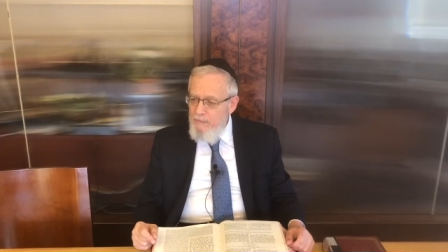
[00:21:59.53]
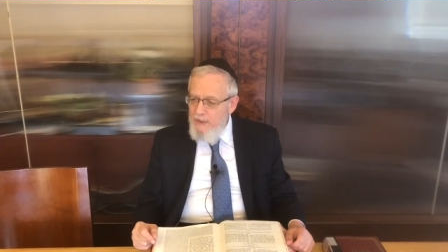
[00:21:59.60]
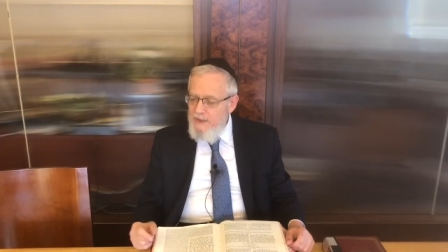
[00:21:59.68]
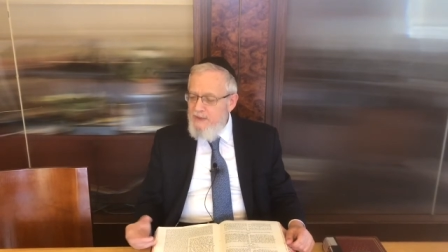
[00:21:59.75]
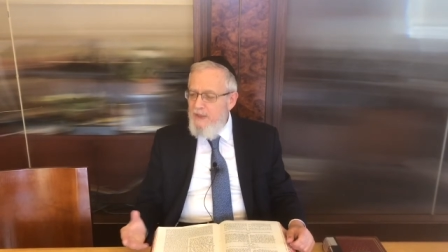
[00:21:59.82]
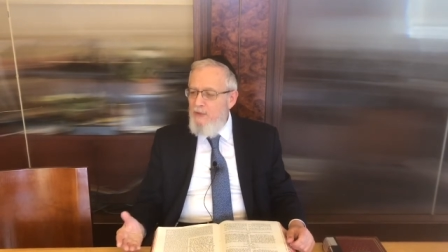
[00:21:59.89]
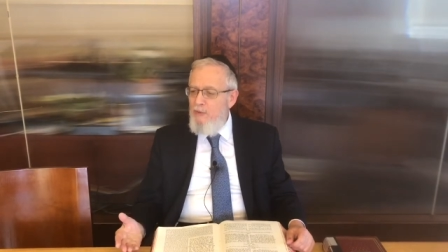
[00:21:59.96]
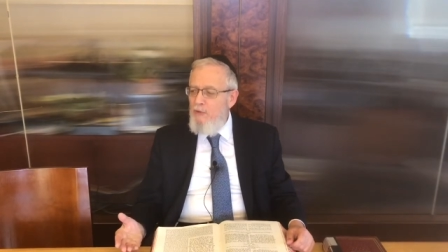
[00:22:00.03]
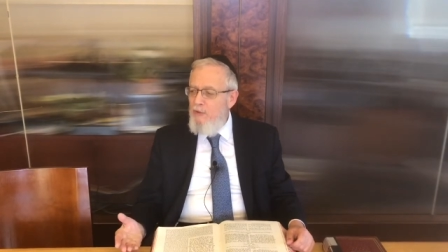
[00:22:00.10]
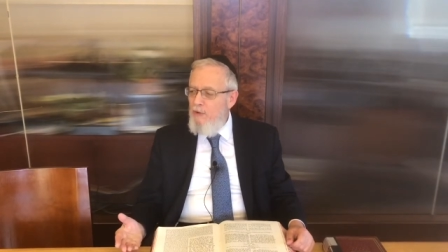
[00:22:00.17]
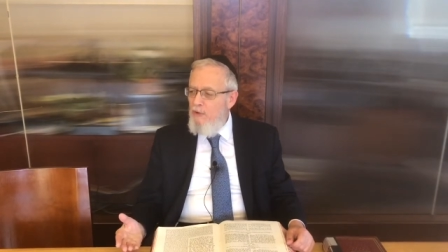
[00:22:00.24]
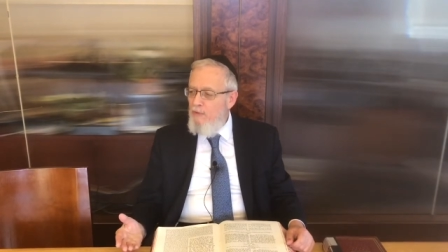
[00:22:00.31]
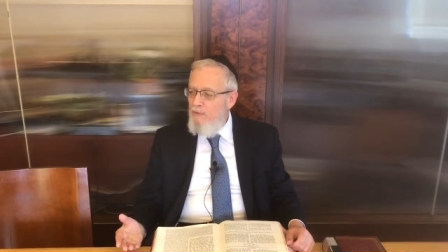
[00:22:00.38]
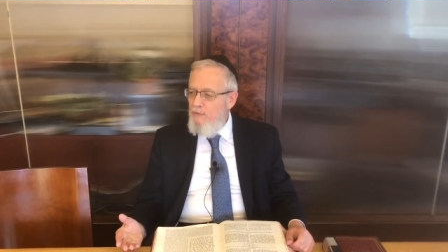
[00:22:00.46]
He said,
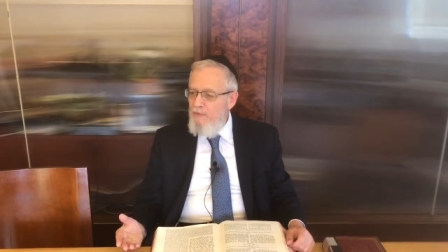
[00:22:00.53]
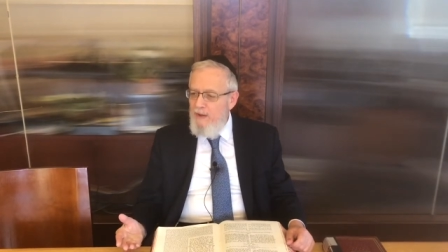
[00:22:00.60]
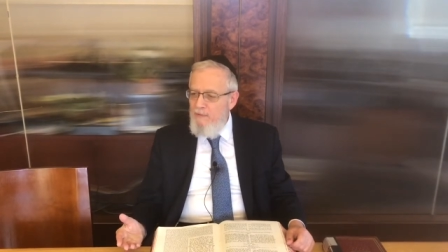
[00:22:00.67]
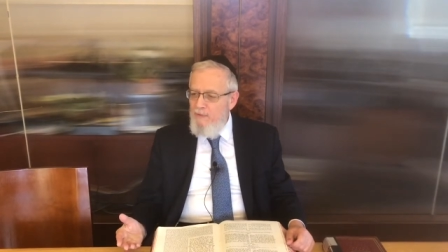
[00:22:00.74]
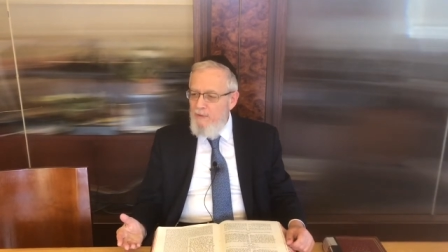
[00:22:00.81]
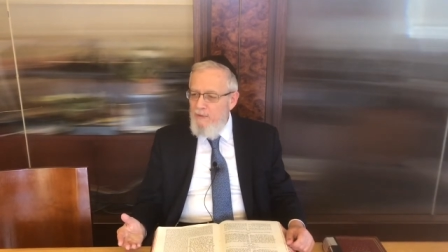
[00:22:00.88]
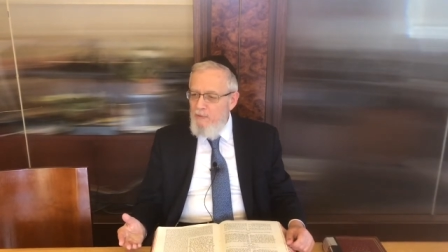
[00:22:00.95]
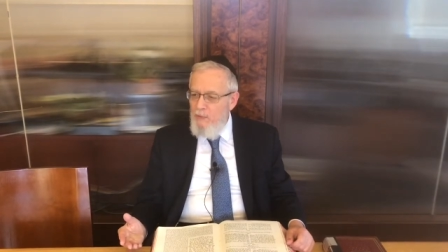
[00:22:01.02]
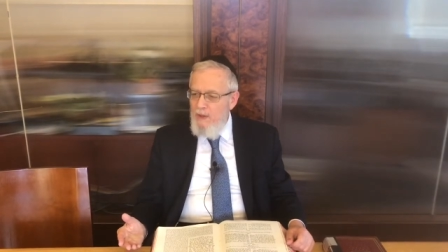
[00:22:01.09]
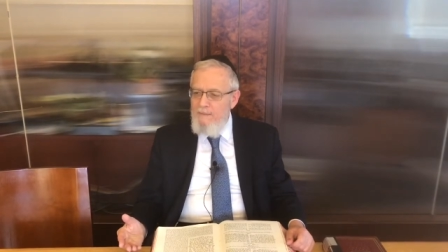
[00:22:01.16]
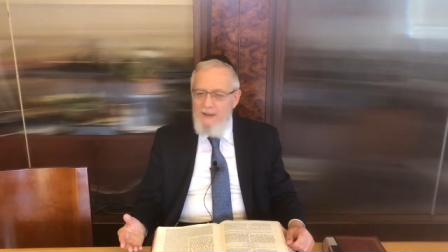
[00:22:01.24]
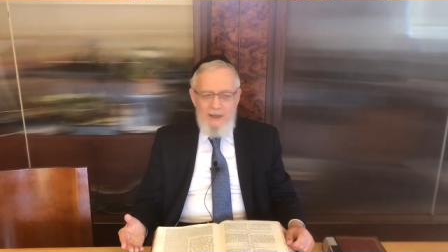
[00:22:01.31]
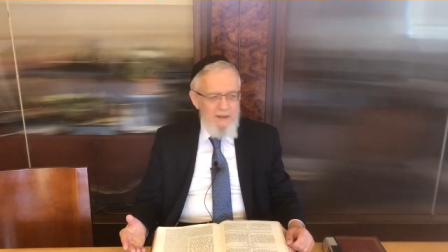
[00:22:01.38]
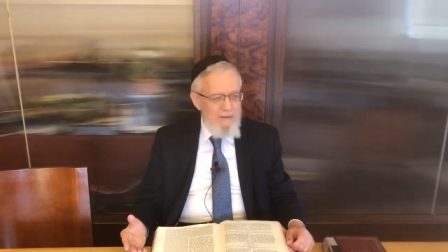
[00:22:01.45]
Anochi of Efer. What
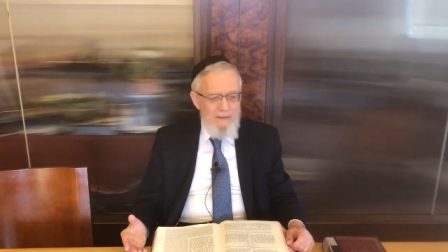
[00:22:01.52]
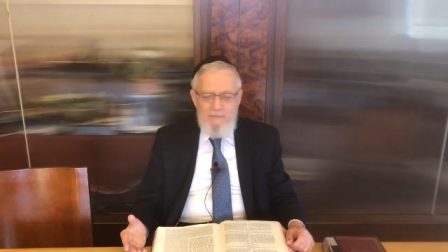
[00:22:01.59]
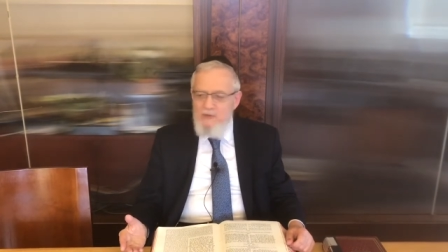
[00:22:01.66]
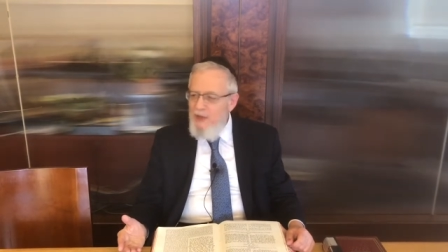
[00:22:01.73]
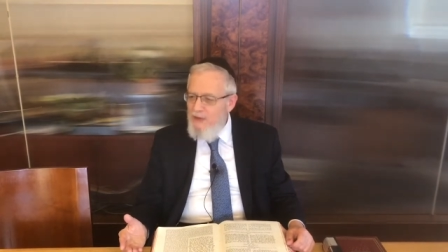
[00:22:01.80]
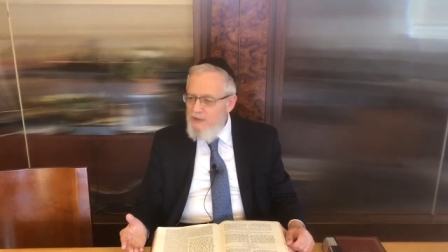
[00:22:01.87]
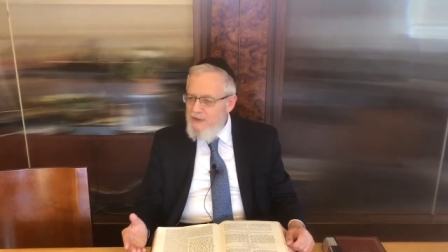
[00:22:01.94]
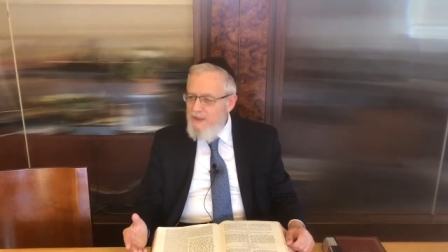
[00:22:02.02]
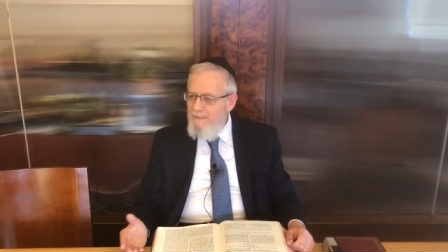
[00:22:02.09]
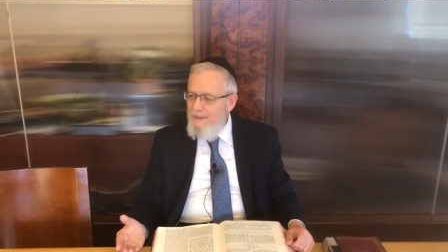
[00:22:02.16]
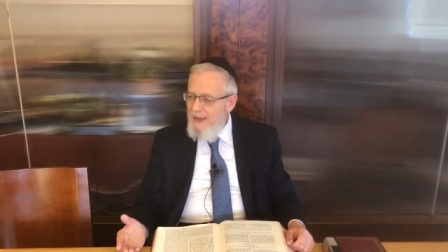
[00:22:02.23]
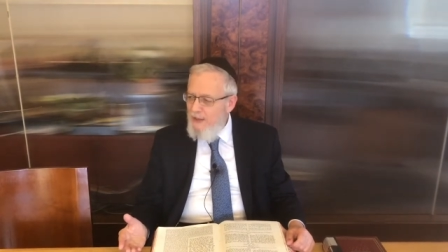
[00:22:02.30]
am I? I'm dust, I'm